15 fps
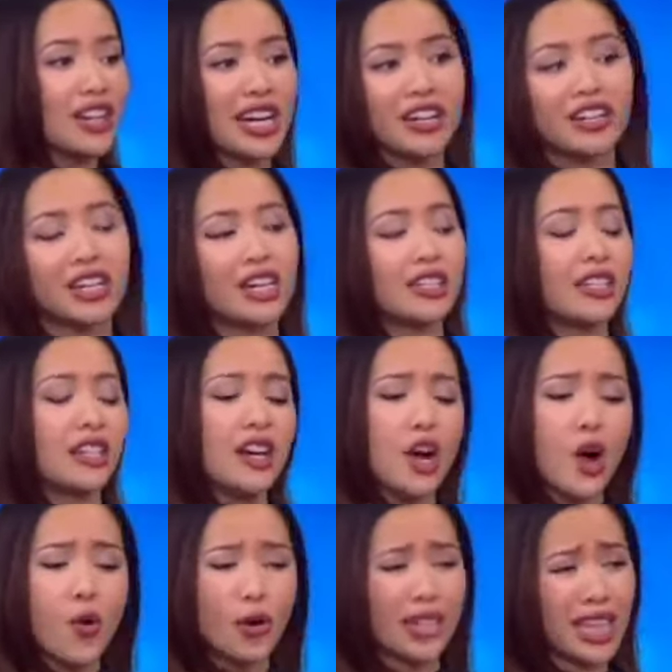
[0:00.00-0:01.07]
hair color,
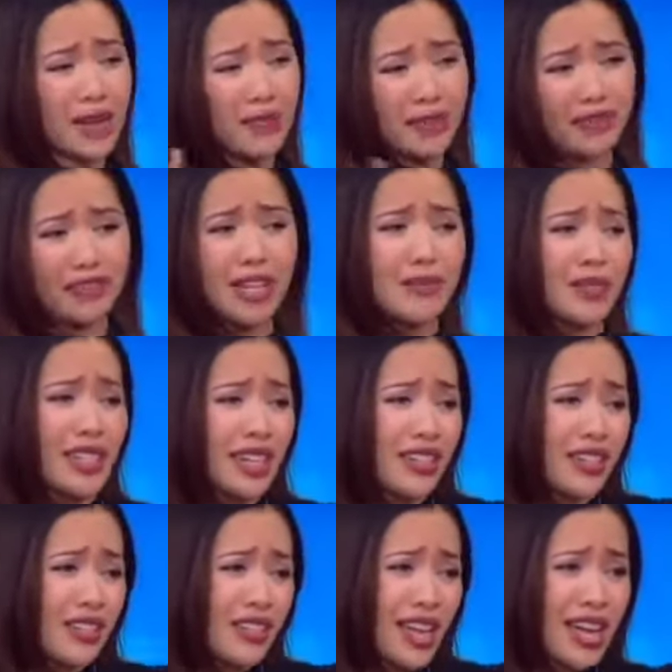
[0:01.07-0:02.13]
what type of lipstick
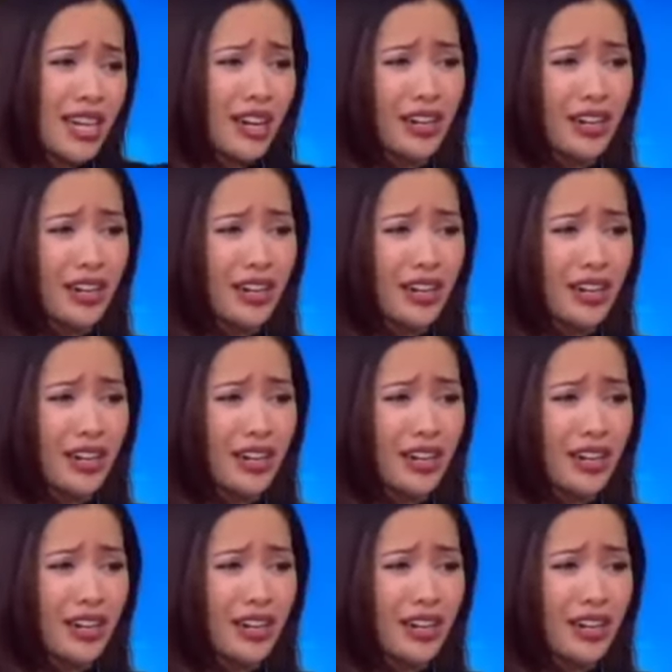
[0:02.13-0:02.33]
do you like?